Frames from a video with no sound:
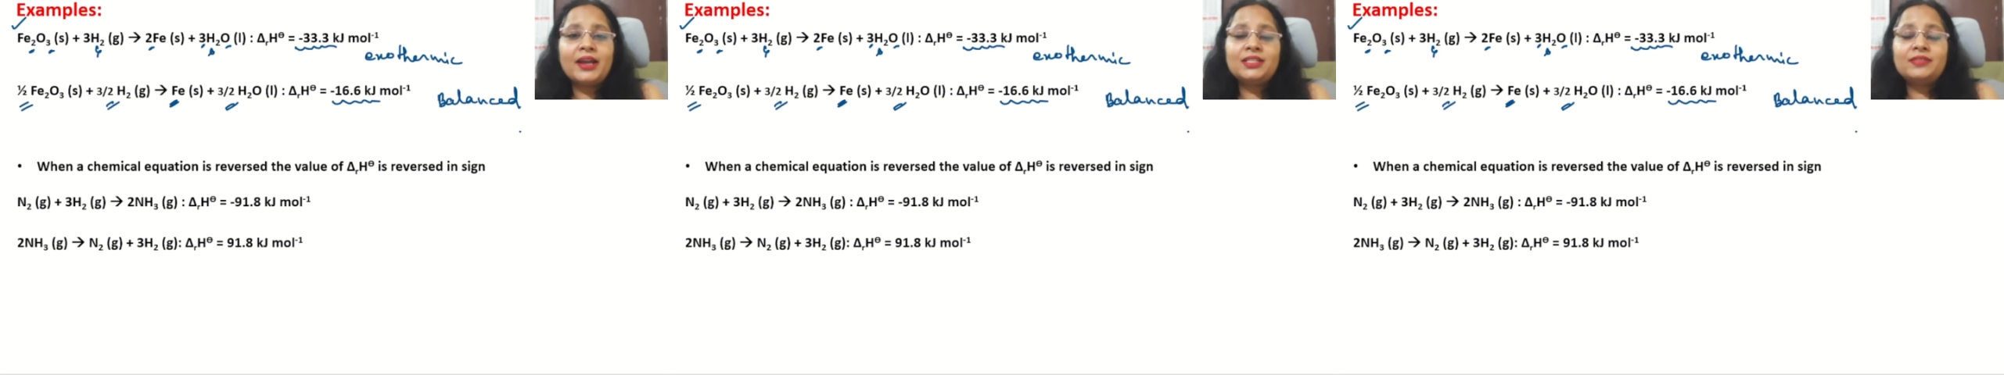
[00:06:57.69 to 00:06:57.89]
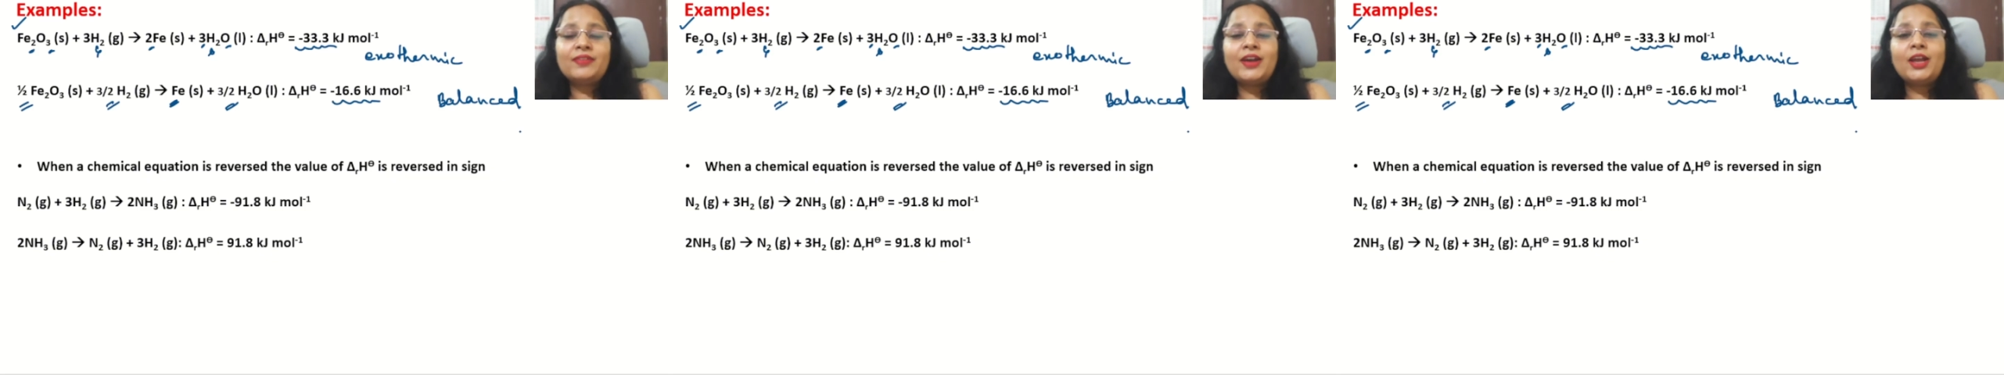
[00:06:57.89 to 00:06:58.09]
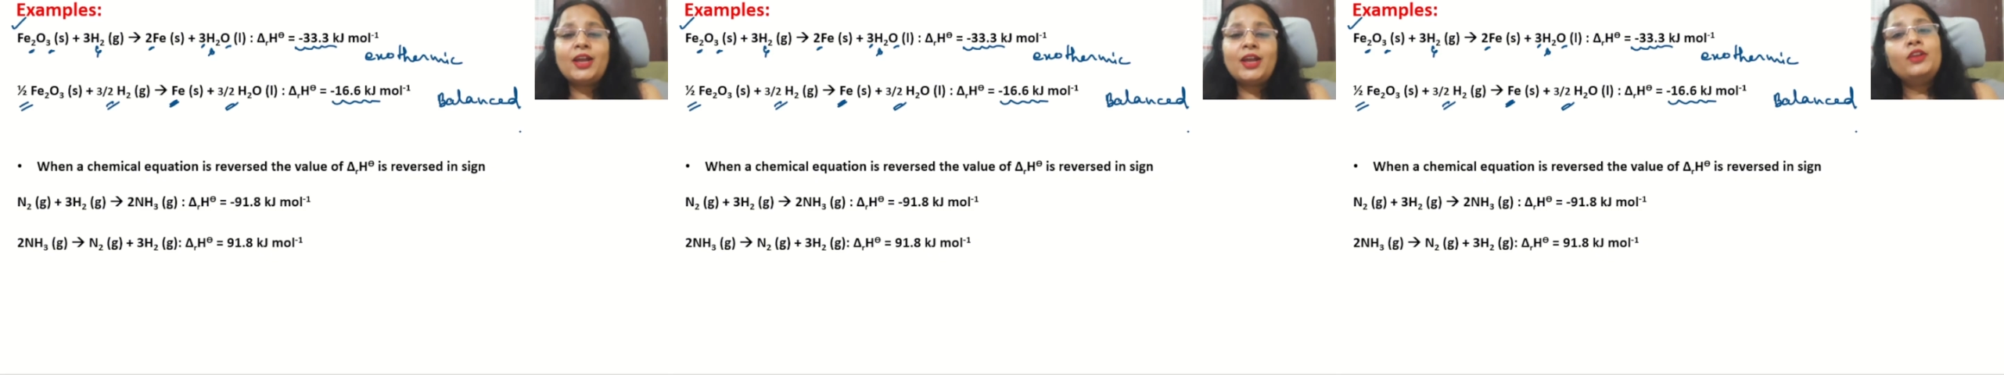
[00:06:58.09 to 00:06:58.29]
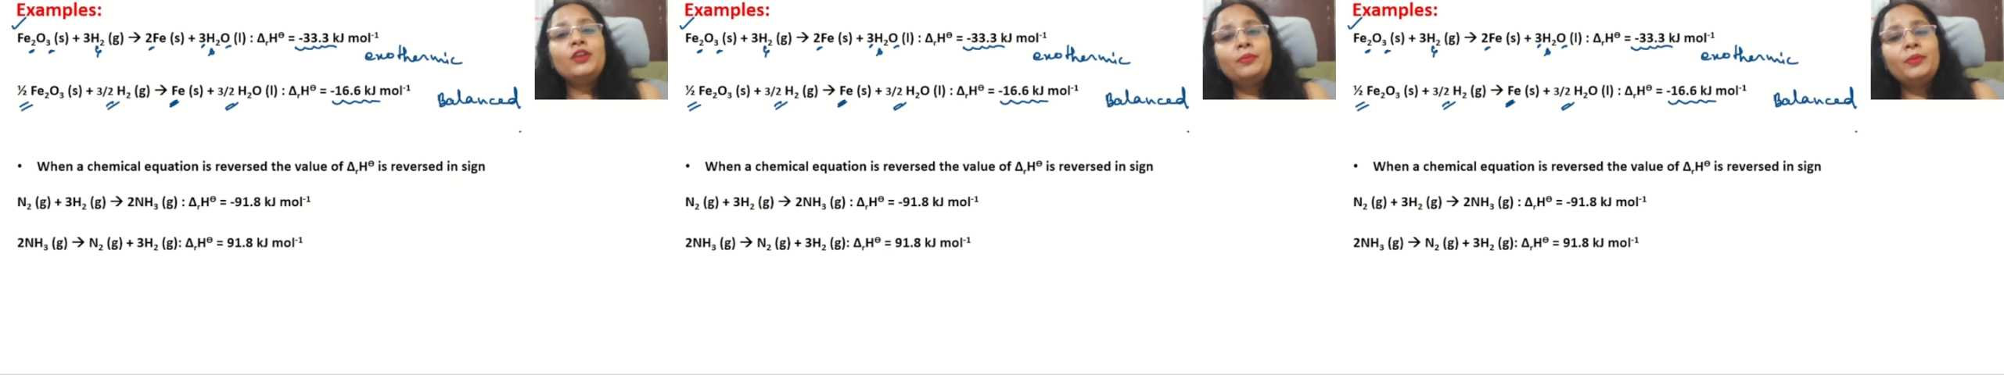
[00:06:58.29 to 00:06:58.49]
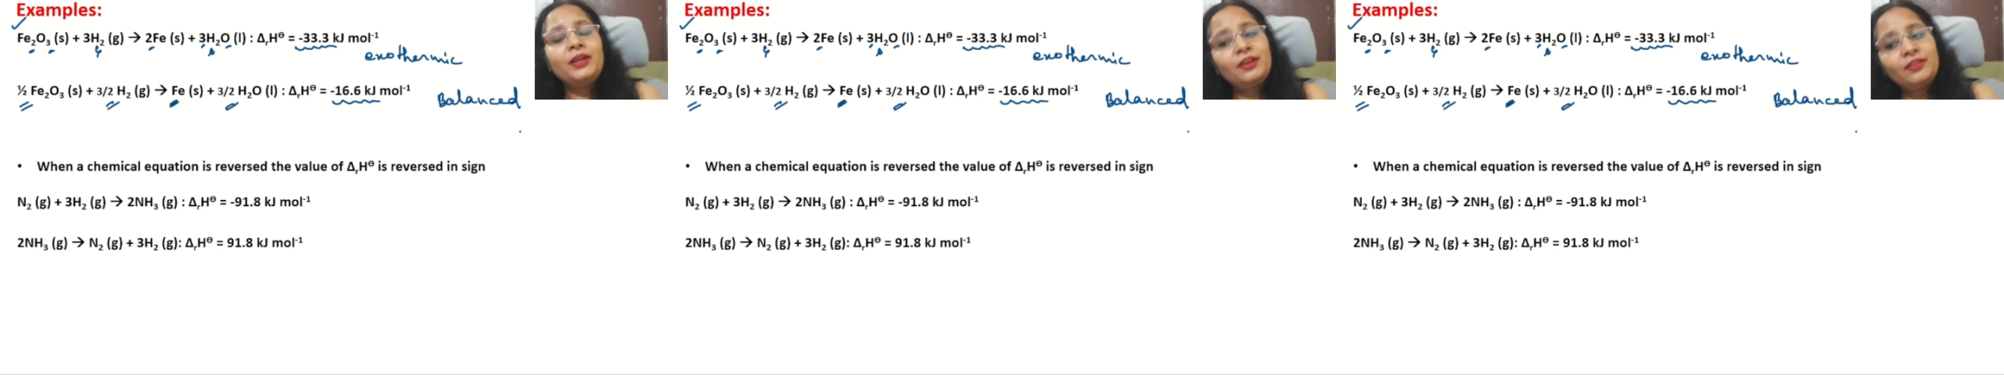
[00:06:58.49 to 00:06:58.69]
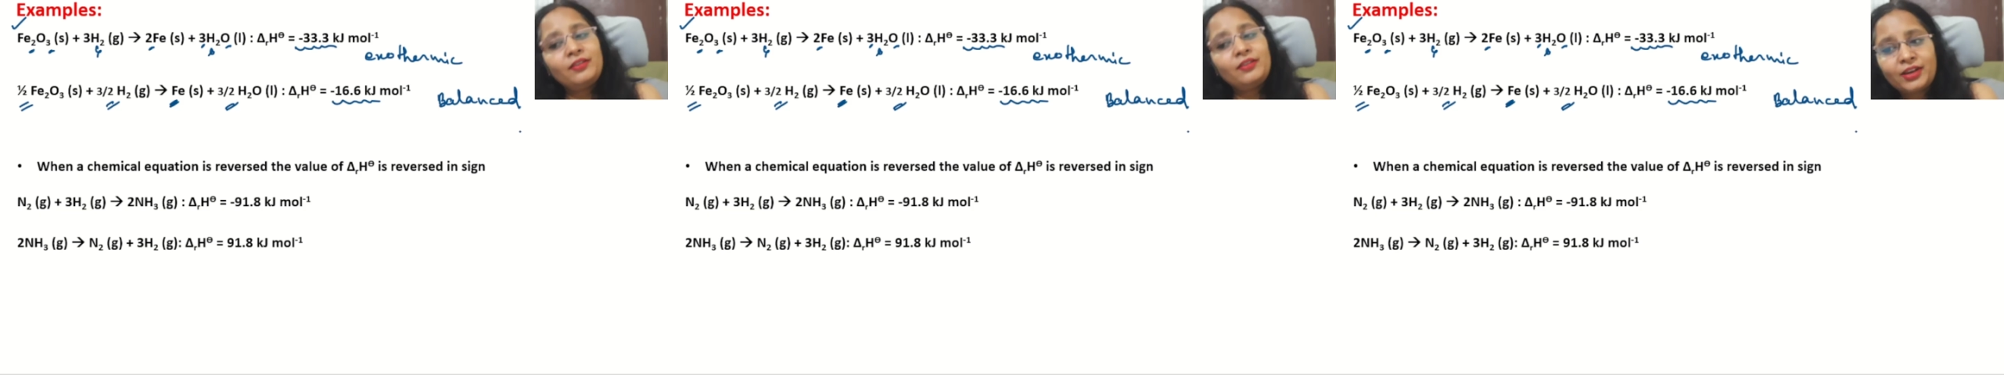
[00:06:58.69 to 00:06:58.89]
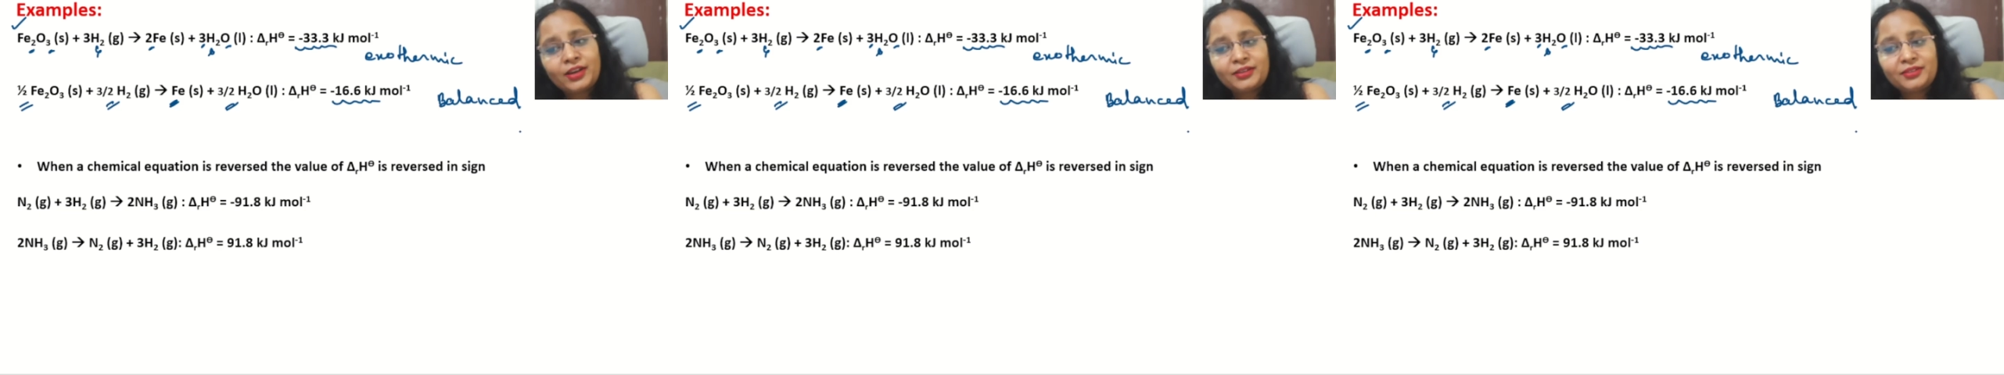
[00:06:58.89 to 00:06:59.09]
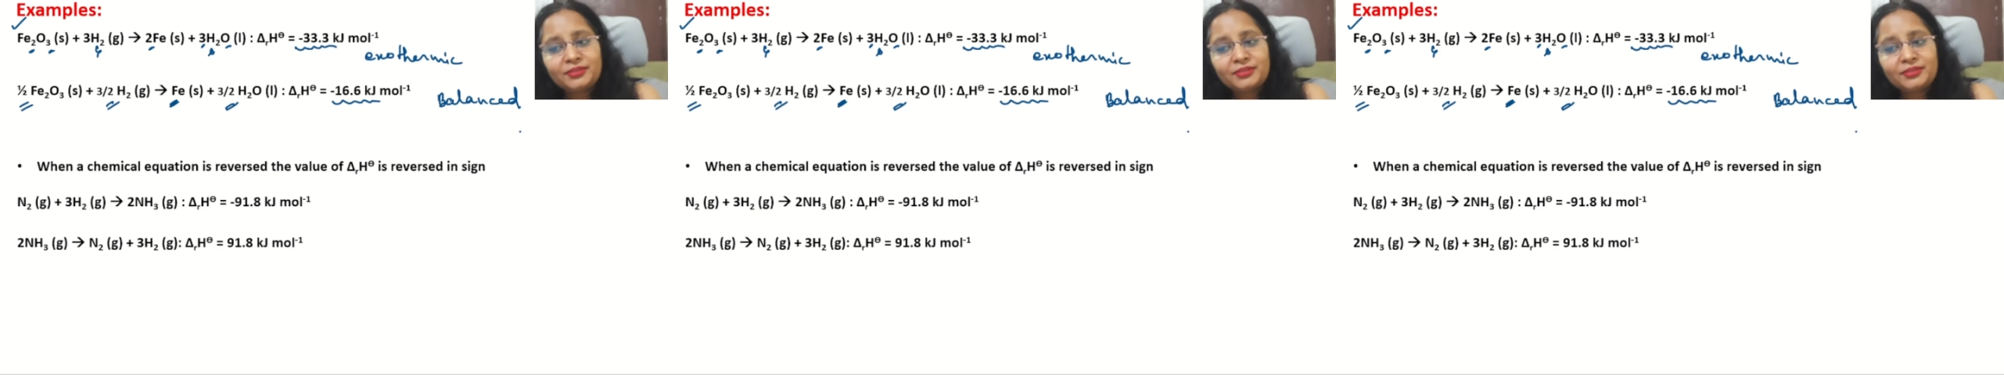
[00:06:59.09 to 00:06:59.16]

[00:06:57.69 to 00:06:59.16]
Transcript: value will be different.